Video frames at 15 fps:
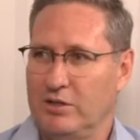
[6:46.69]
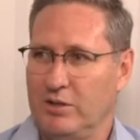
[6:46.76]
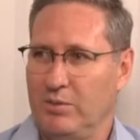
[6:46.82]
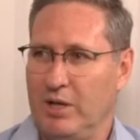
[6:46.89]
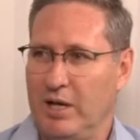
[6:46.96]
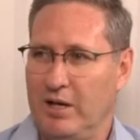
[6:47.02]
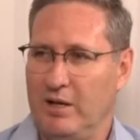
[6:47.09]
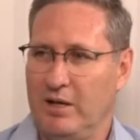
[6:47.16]
So
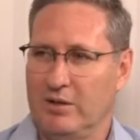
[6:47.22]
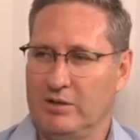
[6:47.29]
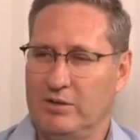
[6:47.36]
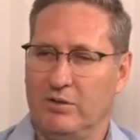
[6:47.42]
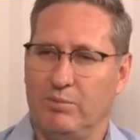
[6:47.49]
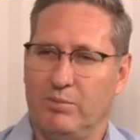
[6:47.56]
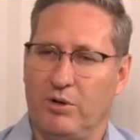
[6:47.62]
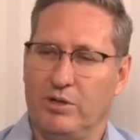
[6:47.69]
we had a list
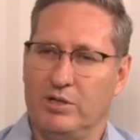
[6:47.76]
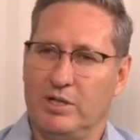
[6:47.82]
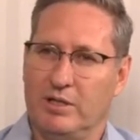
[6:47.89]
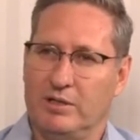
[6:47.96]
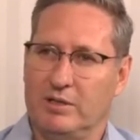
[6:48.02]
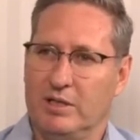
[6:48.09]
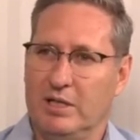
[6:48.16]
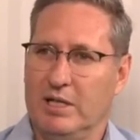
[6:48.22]
of
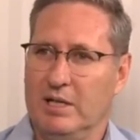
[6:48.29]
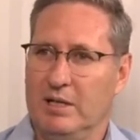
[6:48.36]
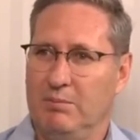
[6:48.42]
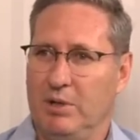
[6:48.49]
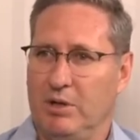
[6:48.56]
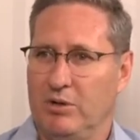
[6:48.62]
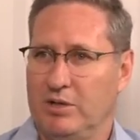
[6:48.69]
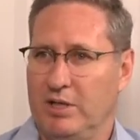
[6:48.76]
projects
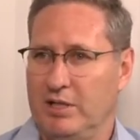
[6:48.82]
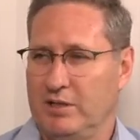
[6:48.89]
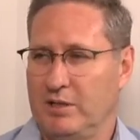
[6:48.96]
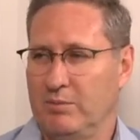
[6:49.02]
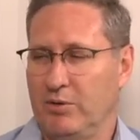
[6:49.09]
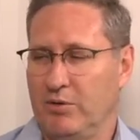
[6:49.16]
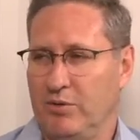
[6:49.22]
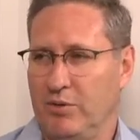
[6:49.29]
because
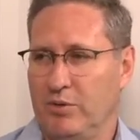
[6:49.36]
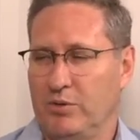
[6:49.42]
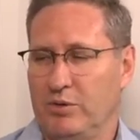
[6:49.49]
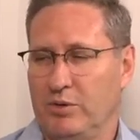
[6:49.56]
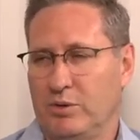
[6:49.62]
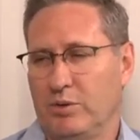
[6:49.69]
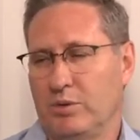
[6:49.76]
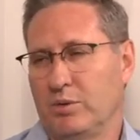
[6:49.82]
Eskom
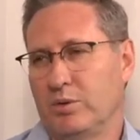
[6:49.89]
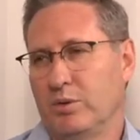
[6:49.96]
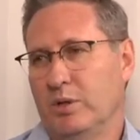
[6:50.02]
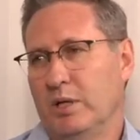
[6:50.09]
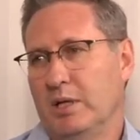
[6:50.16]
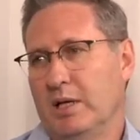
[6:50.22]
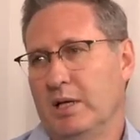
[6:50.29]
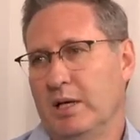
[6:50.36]
refused to
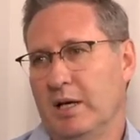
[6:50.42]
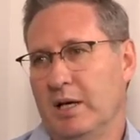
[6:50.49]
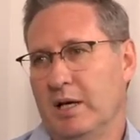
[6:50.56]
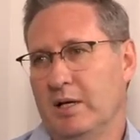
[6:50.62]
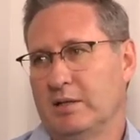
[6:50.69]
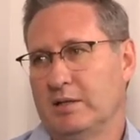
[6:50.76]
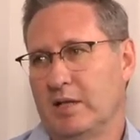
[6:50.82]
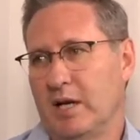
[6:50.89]

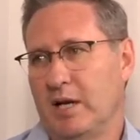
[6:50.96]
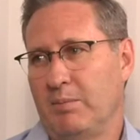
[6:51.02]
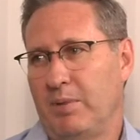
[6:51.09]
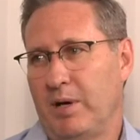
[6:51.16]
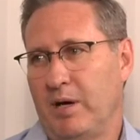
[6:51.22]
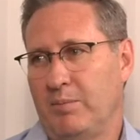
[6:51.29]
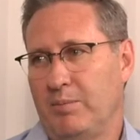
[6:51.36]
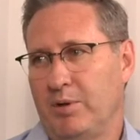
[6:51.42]
uh, sign
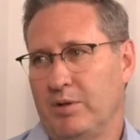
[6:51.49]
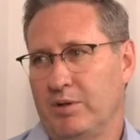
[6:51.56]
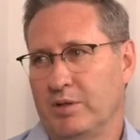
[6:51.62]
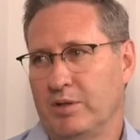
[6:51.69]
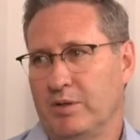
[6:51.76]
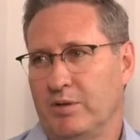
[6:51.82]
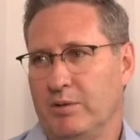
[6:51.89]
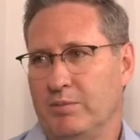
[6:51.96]
power
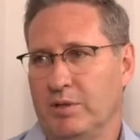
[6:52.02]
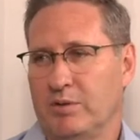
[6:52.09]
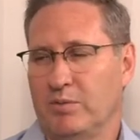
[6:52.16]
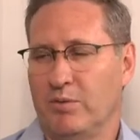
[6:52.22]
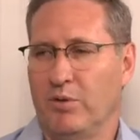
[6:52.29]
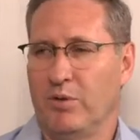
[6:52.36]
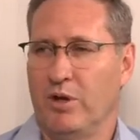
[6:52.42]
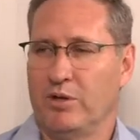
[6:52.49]
purchase agreements
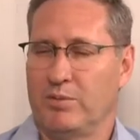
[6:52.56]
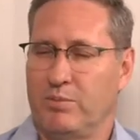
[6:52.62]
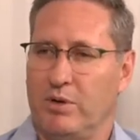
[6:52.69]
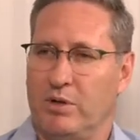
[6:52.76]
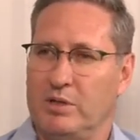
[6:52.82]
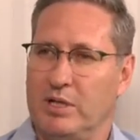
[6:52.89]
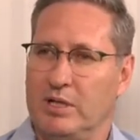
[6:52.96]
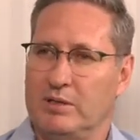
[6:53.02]
for those
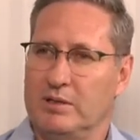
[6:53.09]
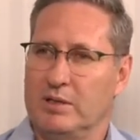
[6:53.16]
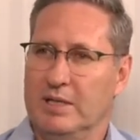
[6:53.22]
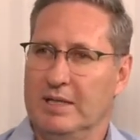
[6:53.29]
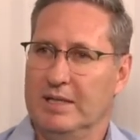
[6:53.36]
projects.